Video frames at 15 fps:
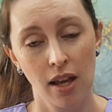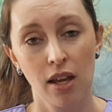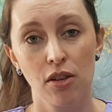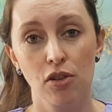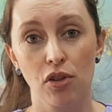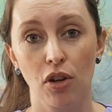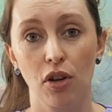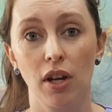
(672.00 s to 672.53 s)

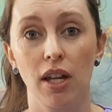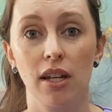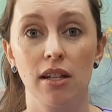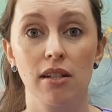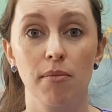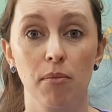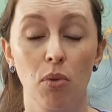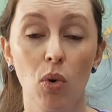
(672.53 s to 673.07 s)
So it is
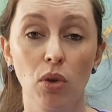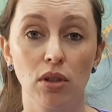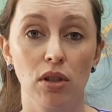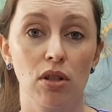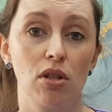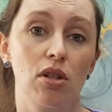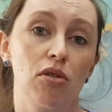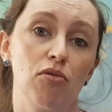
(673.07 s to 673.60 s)

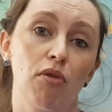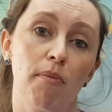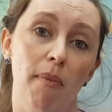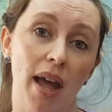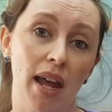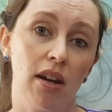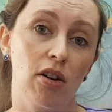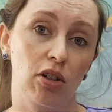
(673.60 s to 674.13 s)
important to
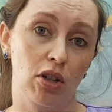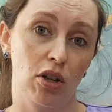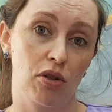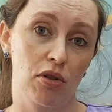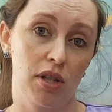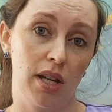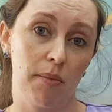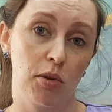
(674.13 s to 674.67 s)
remain on
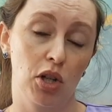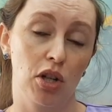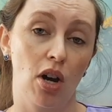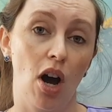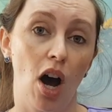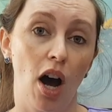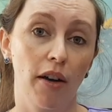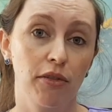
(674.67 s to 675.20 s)
contraception
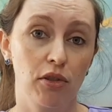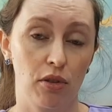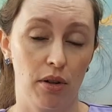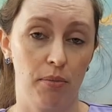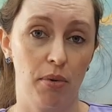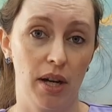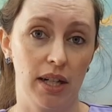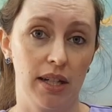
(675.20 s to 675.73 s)
after a
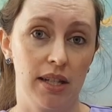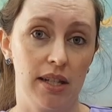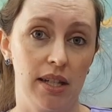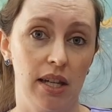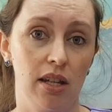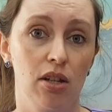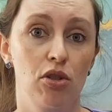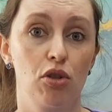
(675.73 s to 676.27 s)

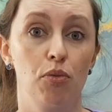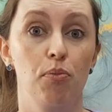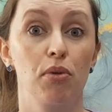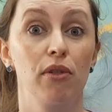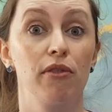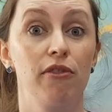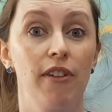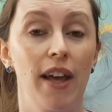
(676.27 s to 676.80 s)
pregnancy to
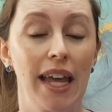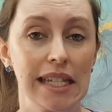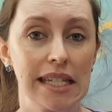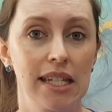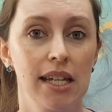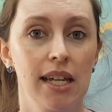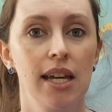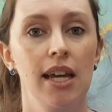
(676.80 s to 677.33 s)

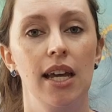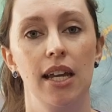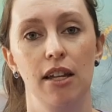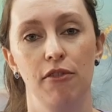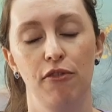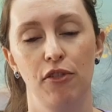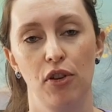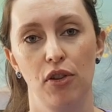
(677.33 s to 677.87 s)
prevent any
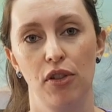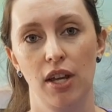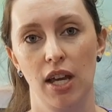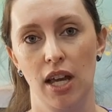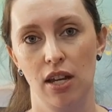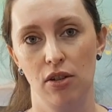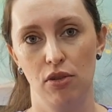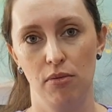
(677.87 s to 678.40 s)
further
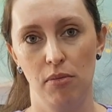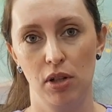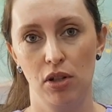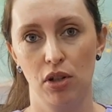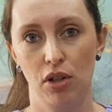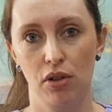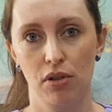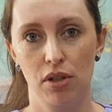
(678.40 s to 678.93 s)

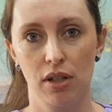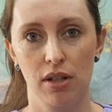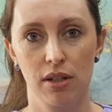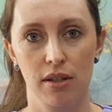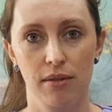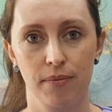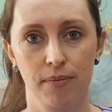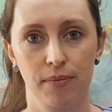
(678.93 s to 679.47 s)

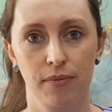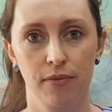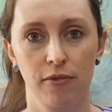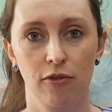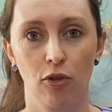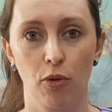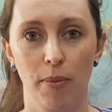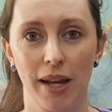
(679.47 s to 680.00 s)
endometriosis
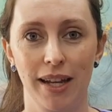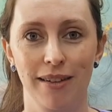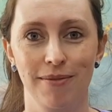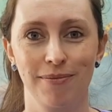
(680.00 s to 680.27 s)
forming.